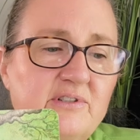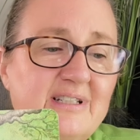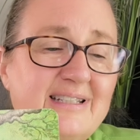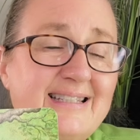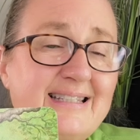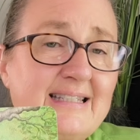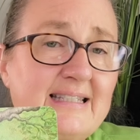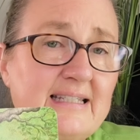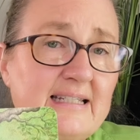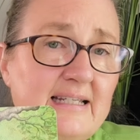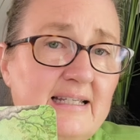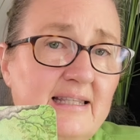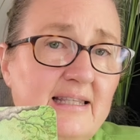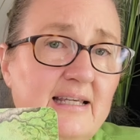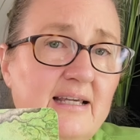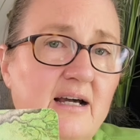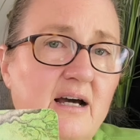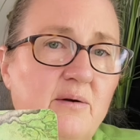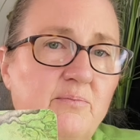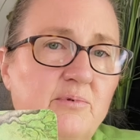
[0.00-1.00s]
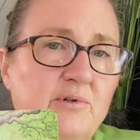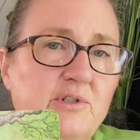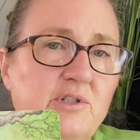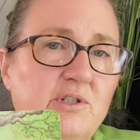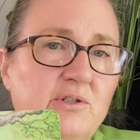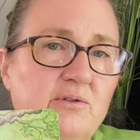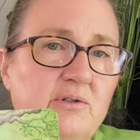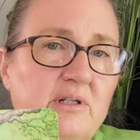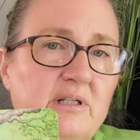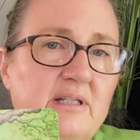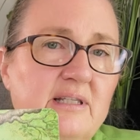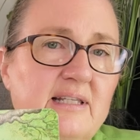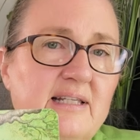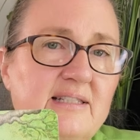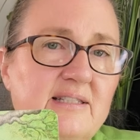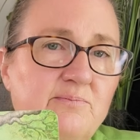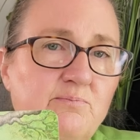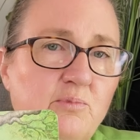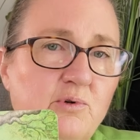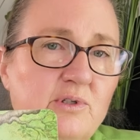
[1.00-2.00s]
to see the opportunity
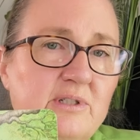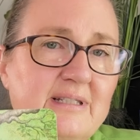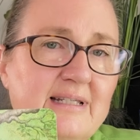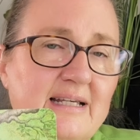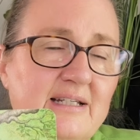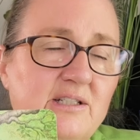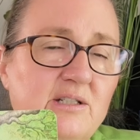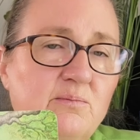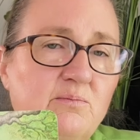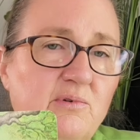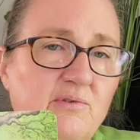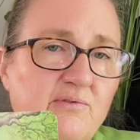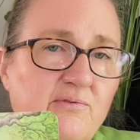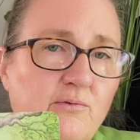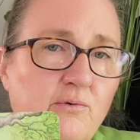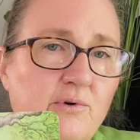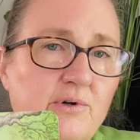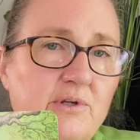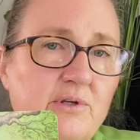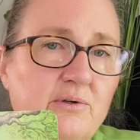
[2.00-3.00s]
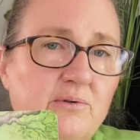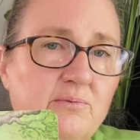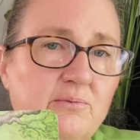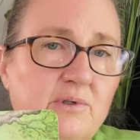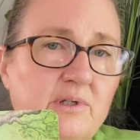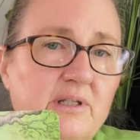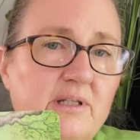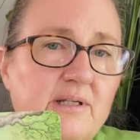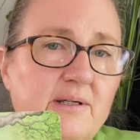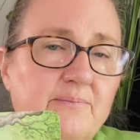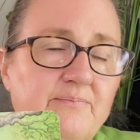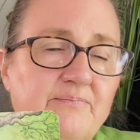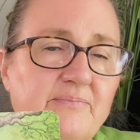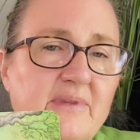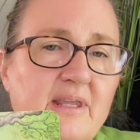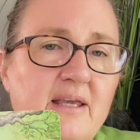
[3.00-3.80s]
that's presented before you, really.